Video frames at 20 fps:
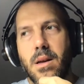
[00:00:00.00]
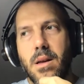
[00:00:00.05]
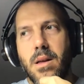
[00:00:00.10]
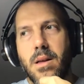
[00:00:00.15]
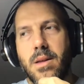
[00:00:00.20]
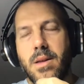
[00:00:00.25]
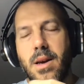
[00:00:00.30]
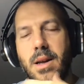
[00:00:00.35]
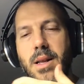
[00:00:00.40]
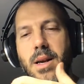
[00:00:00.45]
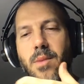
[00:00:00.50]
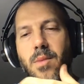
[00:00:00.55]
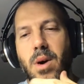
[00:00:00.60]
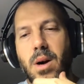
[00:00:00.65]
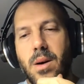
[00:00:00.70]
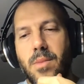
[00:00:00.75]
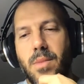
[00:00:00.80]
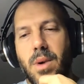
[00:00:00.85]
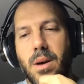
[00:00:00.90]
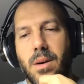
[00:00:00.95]
selling my
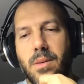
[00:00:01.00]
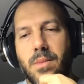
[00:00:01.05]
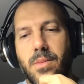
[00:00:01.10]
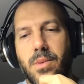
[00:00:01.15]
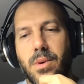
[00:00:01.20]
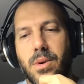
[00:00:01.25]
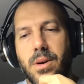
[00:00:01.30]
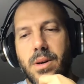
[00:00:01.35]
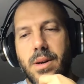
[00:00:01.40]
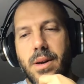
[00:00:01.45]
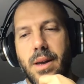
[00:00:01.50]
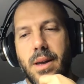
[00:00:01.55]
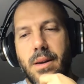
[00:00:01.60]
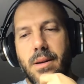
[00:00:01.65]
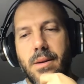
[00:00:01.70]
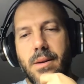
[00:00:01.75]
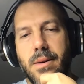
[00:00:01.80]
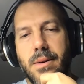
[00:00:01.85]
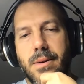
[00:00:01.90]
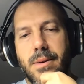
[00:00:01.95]
MacBook
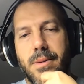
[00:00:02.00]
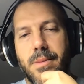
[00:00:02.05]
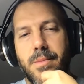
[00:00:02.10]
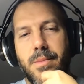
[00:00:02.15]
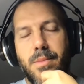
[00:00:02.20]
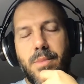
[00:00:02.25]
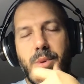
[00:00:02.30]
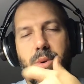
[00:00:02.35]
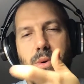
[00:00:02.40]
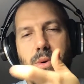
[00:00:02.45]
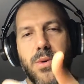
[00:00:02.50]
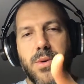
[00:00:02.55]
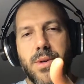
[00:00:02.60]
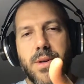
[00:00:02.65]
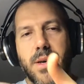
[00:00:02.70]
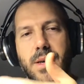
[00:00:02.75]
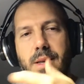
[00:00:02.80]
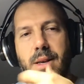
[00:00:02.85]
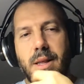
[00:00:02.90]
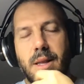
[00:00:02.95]
Pro
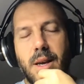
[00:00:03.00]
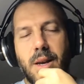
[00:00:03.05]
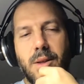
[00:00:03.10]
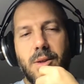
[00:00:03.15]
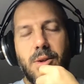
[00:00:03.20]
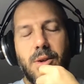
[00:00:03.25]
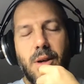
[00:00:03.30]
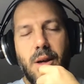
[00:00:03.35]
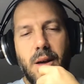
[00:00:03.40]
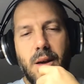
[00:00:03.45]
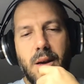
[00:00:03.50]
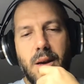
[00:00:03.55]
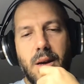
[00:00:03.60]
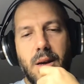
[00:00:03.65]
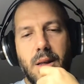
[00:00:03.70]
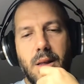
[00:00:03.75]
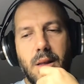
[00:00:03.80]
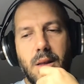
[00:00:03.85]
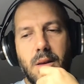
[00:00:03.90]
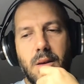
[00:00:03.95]
16-inch
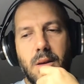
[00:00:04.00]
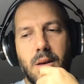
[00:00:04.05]
and